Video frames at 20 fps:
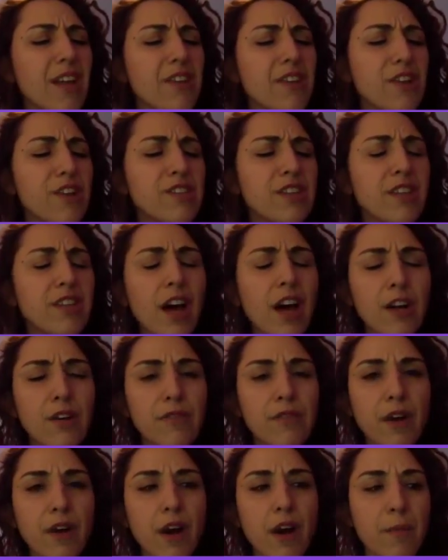There's a lot
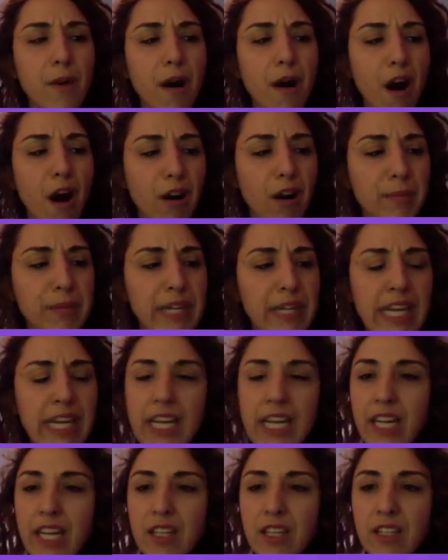of
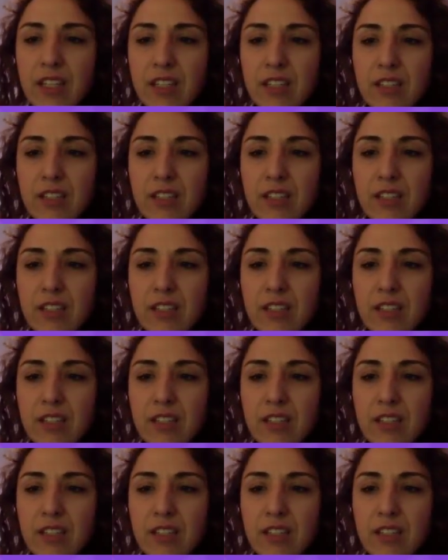harmony.